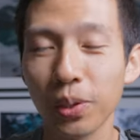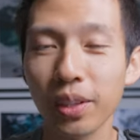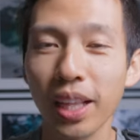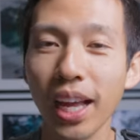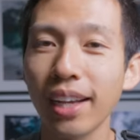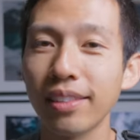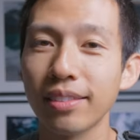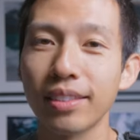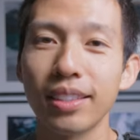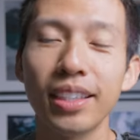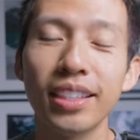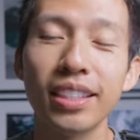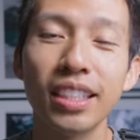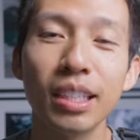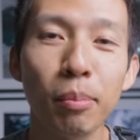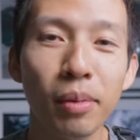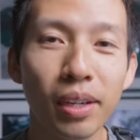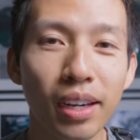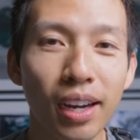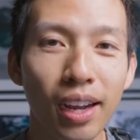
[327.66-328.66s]
So that is
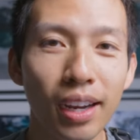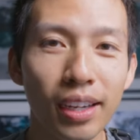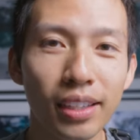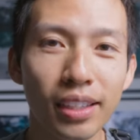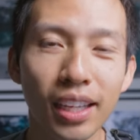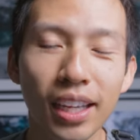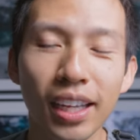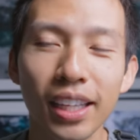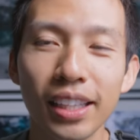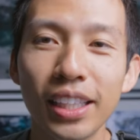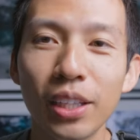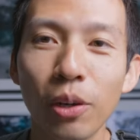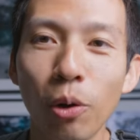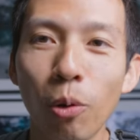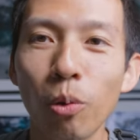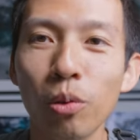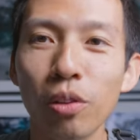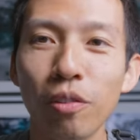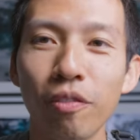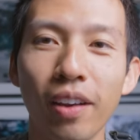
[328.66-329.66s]
number 9, the
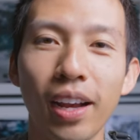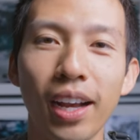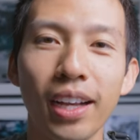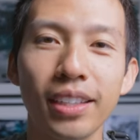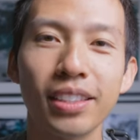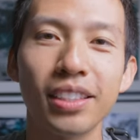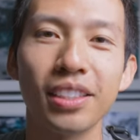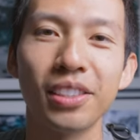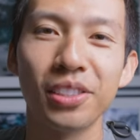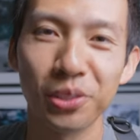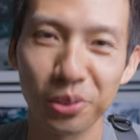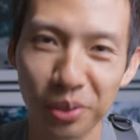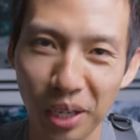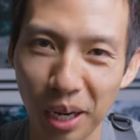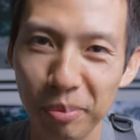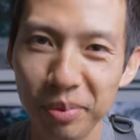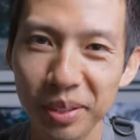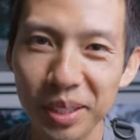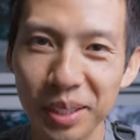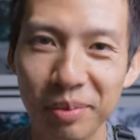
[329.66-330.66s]
Holdfast
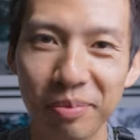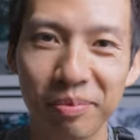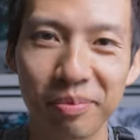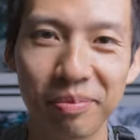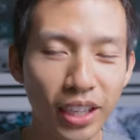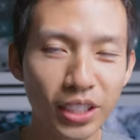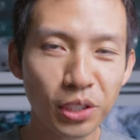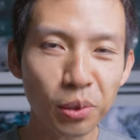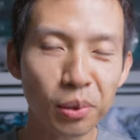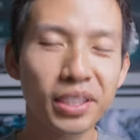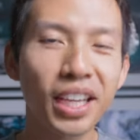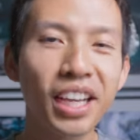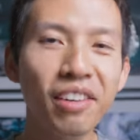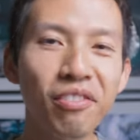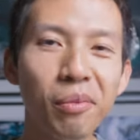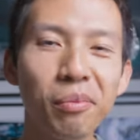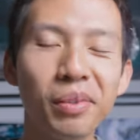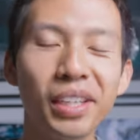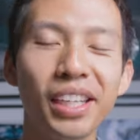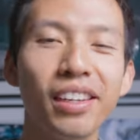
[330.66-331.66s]
straps. Okay, so aside
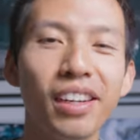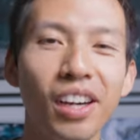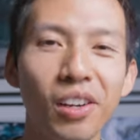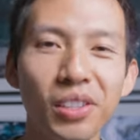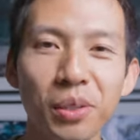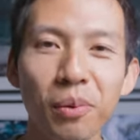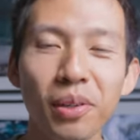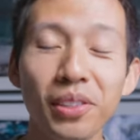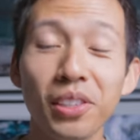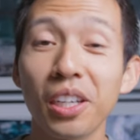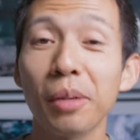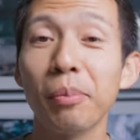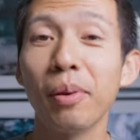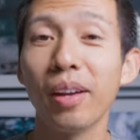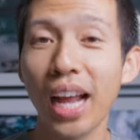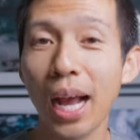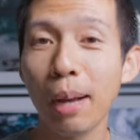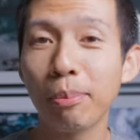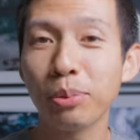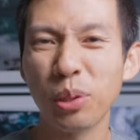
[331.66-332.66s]
from gear, I also want to talk
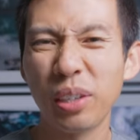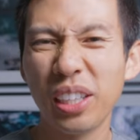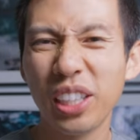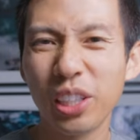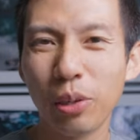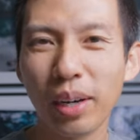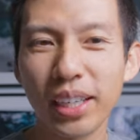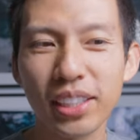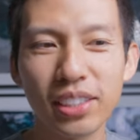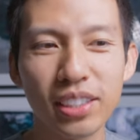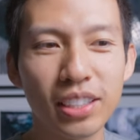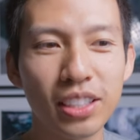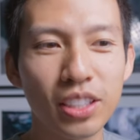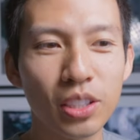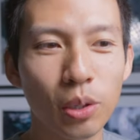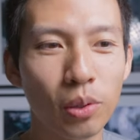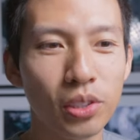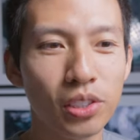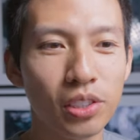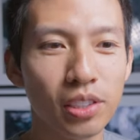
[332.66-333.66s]
about apps or integrations
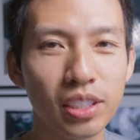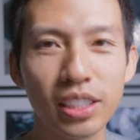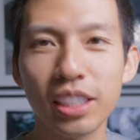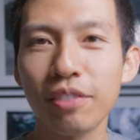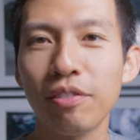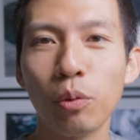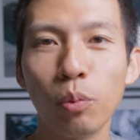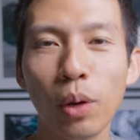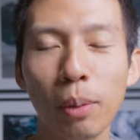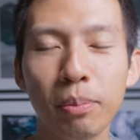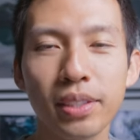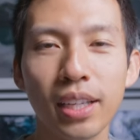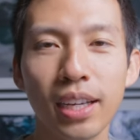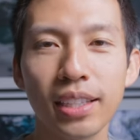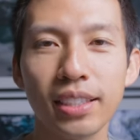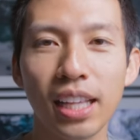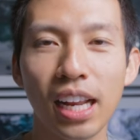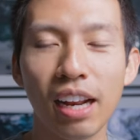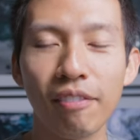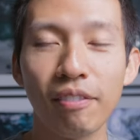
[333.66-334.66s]
or just different
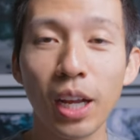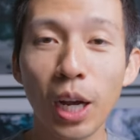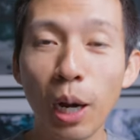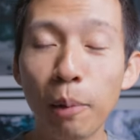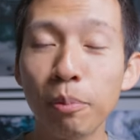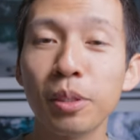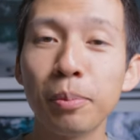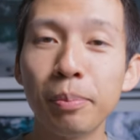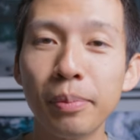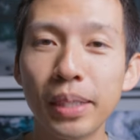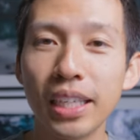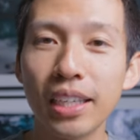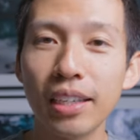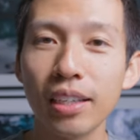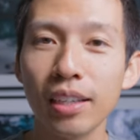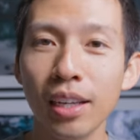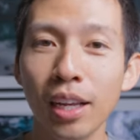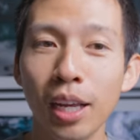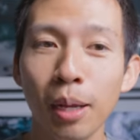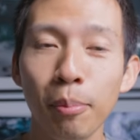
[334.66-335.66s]
websites that have helped
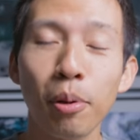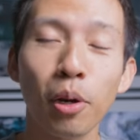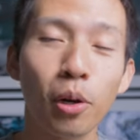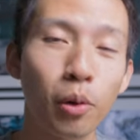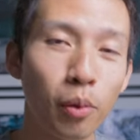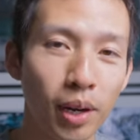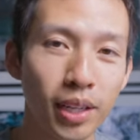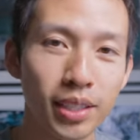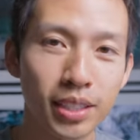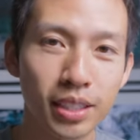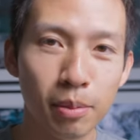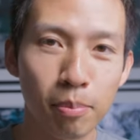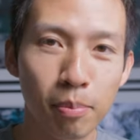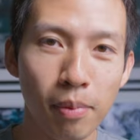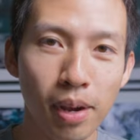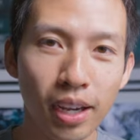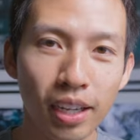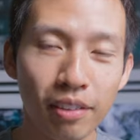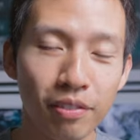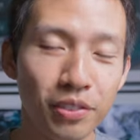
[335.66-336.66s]
me progress
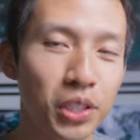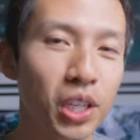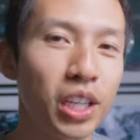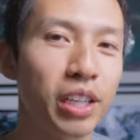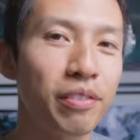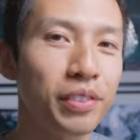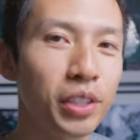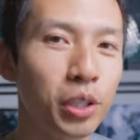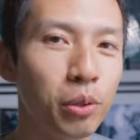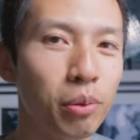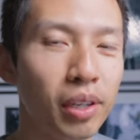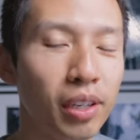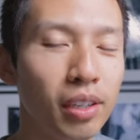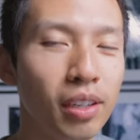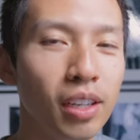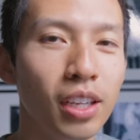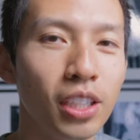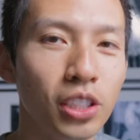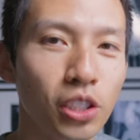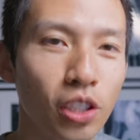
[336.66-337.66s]
my photography
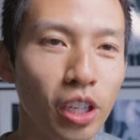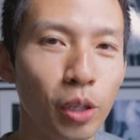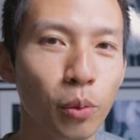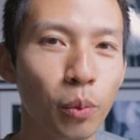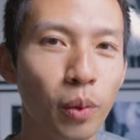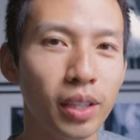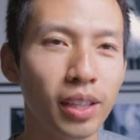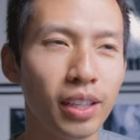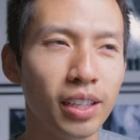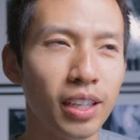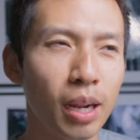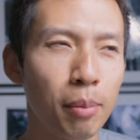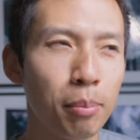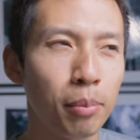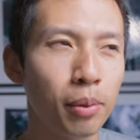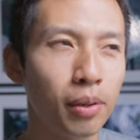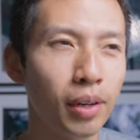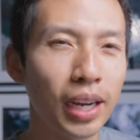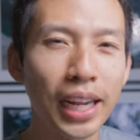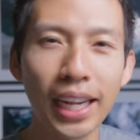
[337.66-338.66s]
career. Starting with
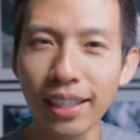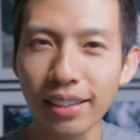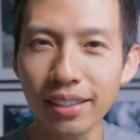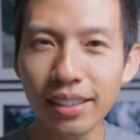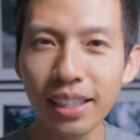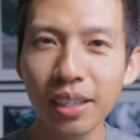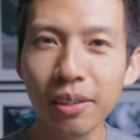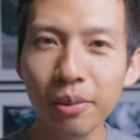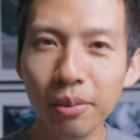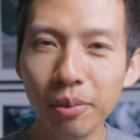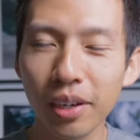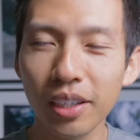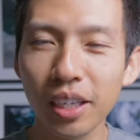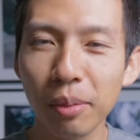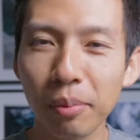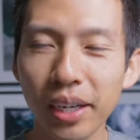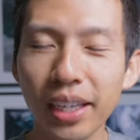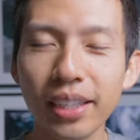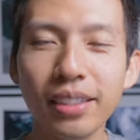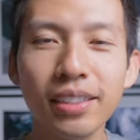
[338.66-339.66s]
number 8 now, we're at
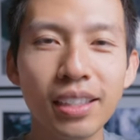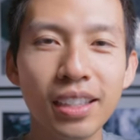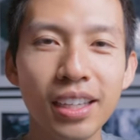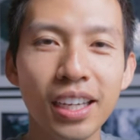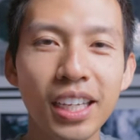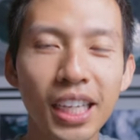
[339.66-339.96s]
number 8.